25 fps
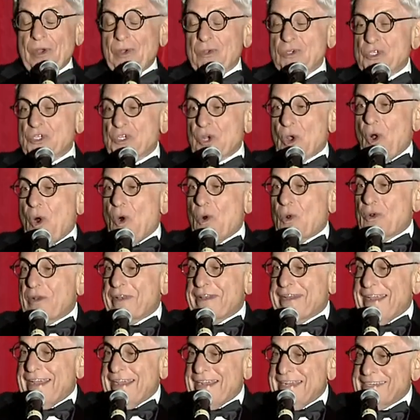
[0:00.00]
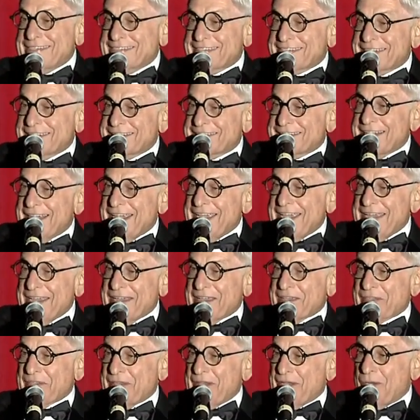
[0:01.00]
those old days to
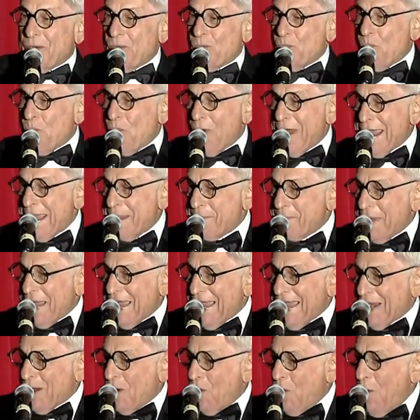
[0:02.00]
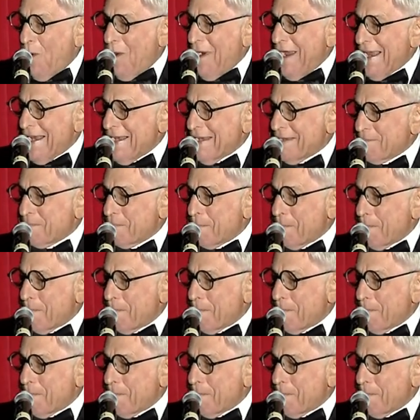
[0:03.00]
take them way back when.